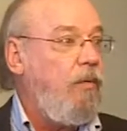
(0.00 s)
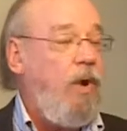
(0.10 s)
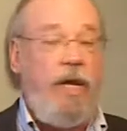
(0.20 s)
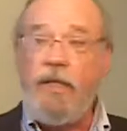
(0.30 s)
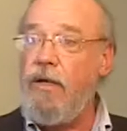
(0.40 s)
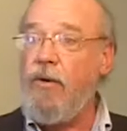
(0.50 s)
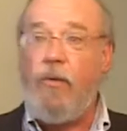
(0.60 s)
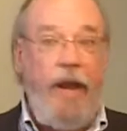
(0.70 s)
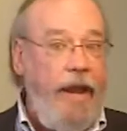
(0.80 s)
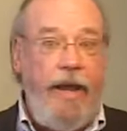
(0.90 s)
Walking
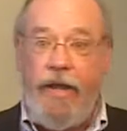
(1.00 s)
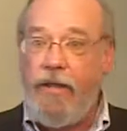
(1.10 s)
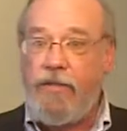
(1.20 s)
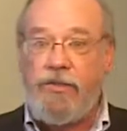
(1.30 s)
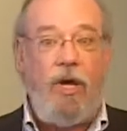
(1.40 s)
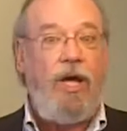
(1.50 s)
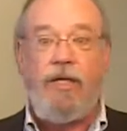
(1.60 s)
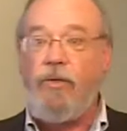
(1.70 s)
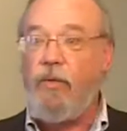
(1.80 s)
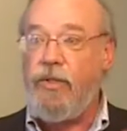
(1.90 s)
around,
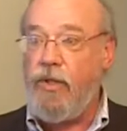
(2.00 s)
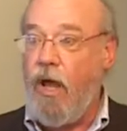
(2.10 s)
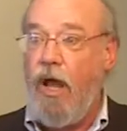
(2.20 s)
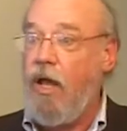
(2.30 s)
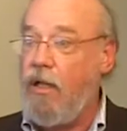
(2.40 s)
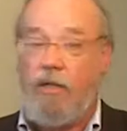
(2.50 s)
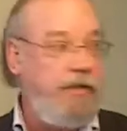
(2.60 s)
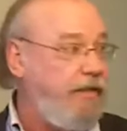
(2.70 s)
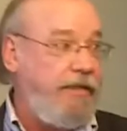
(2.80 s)
talking with y'all,